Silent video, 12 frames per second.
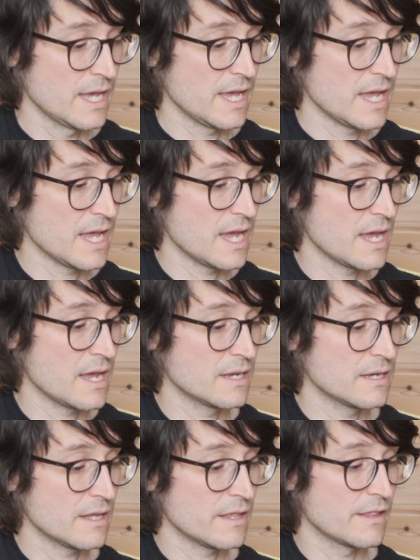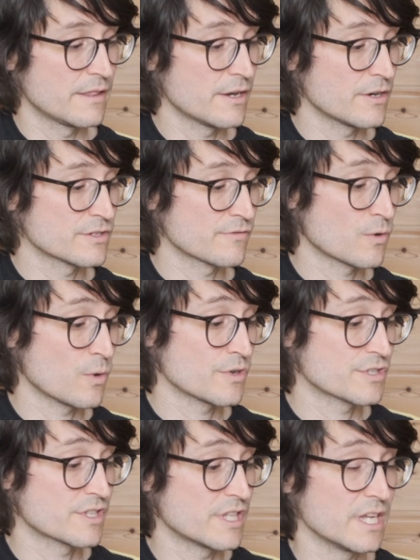And there's of
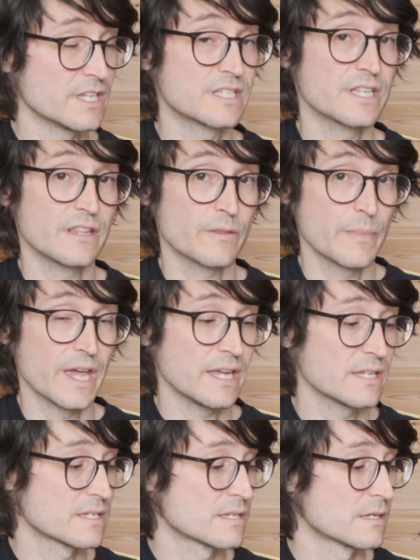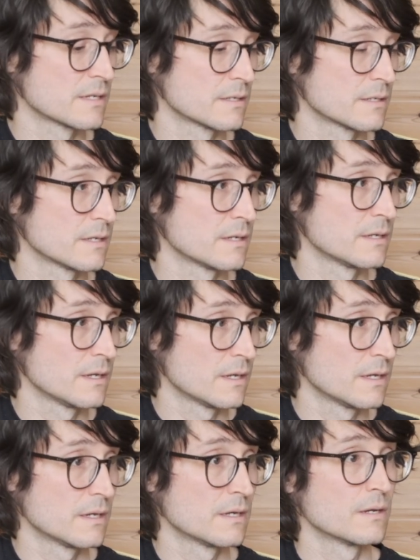course the synth bass,
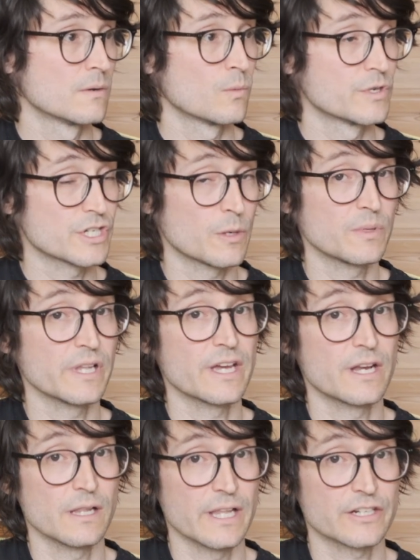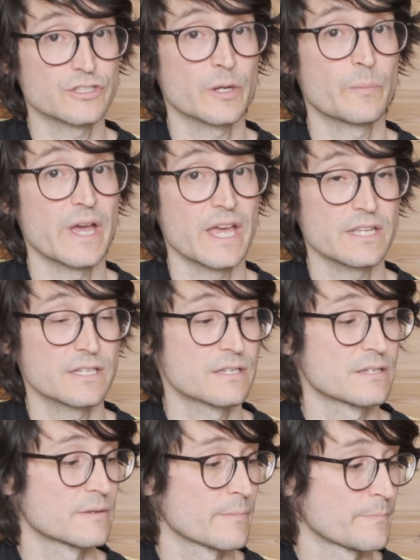which I'll play on electric
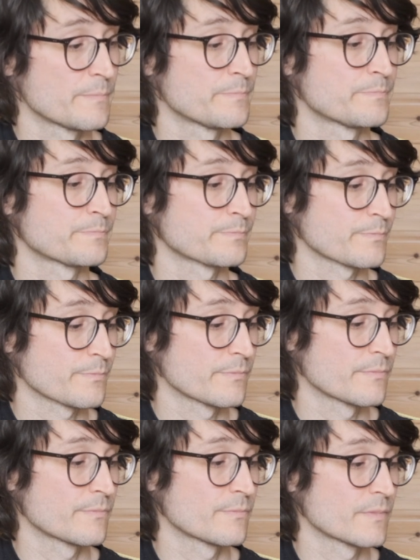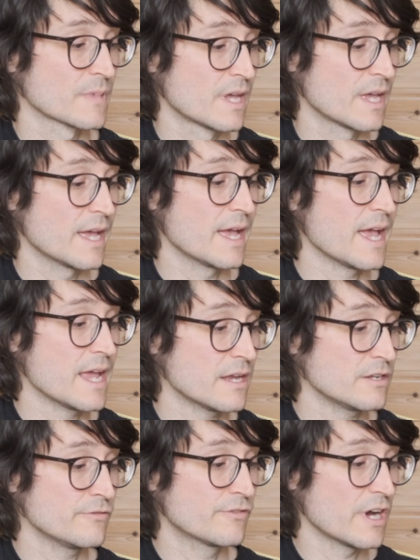bass.
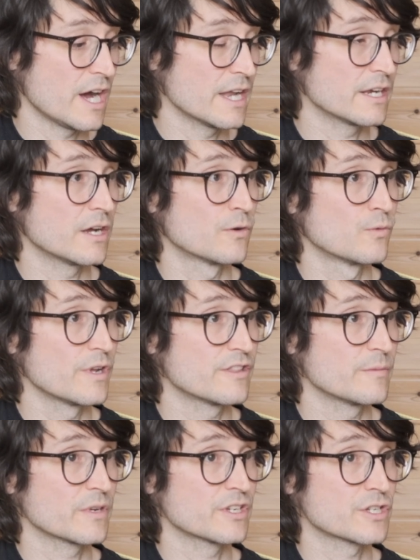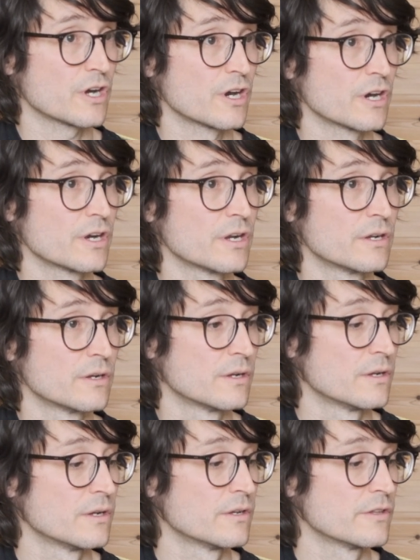And you've got a rhythm guitar
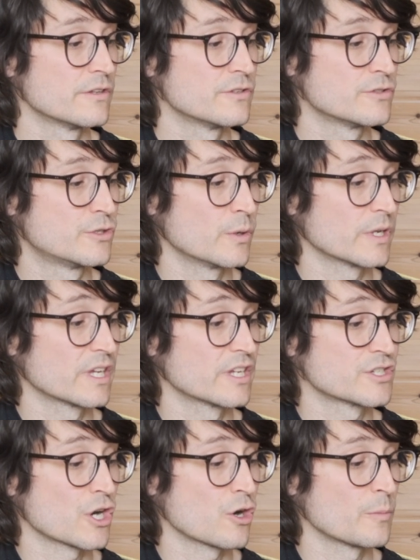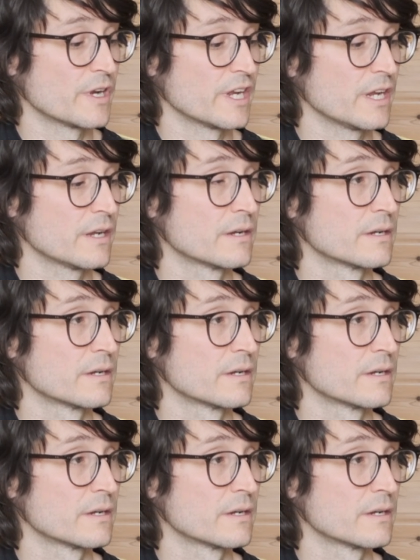doing a guitarmony,